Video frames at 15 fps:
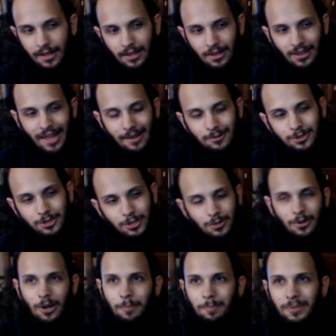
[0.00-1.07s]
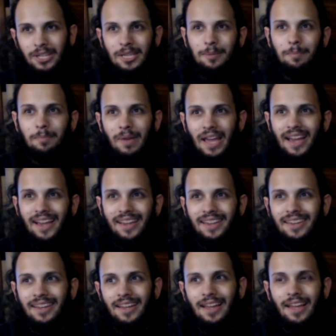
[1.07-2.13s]
allows you a peek
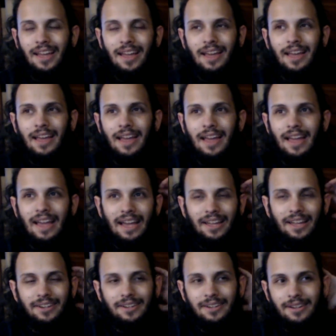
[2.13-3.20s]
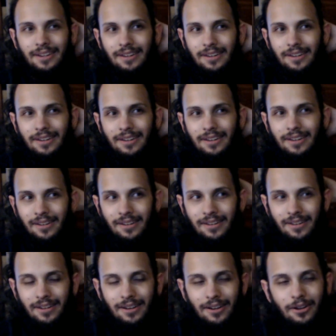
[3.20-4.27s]
back at,
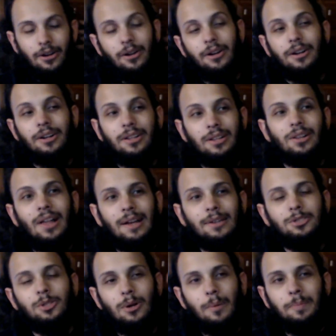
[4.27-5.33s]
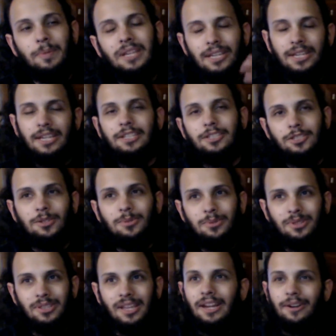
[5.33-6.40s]
or allows you a peek into
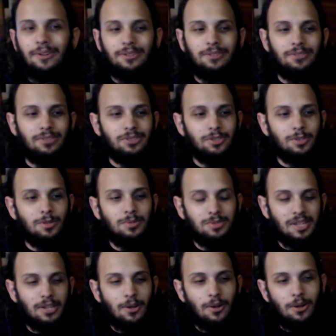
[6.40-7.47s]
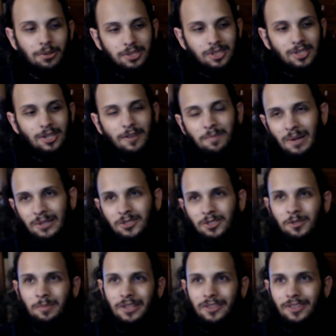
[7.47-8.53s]
who the character is. So it's like all this stuff about
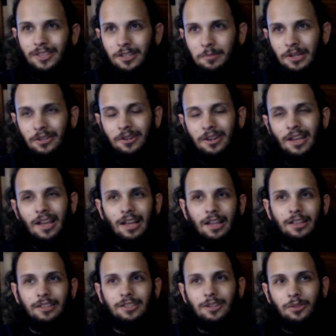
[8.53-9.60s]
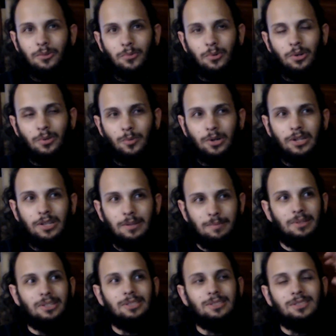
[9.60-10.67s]
Superman thinking about, the world
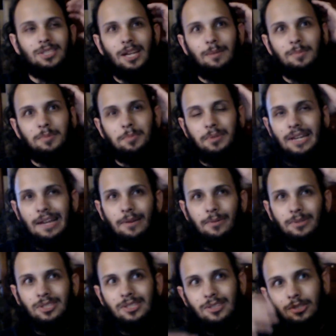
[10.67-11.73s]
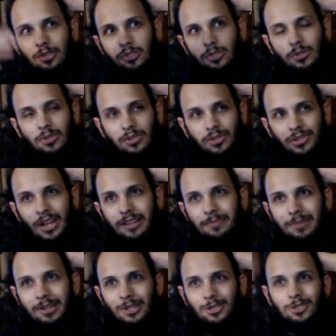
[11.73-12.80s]
working billions of times, but now he's in this
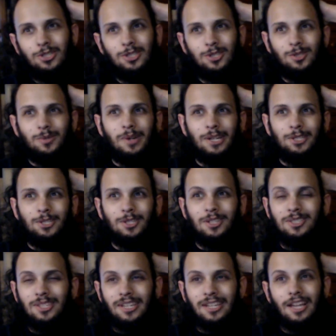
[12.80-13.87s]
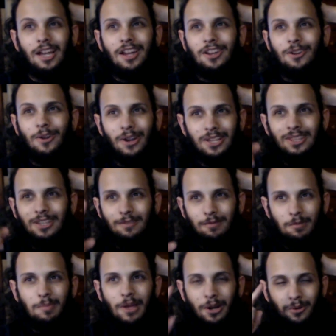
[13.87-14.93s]
nightmarish situation. He's like, no, I can think
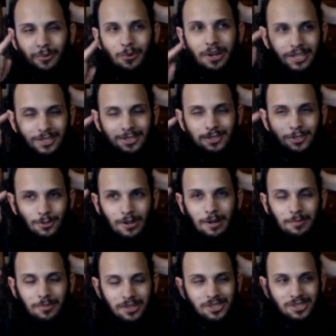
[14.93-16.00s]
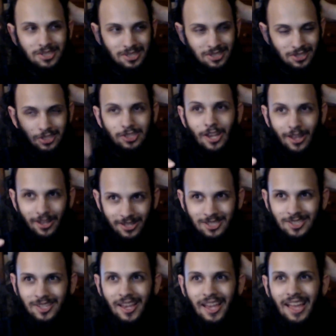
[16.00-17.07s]
of a better way to describe this than
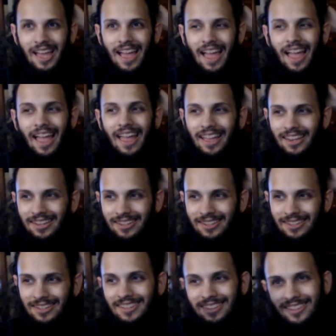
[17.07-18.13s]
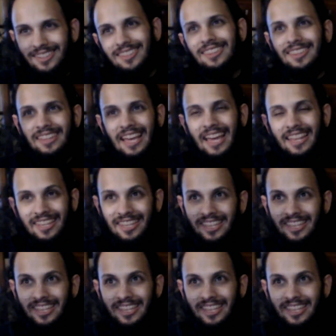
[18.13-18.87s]
sucks. And that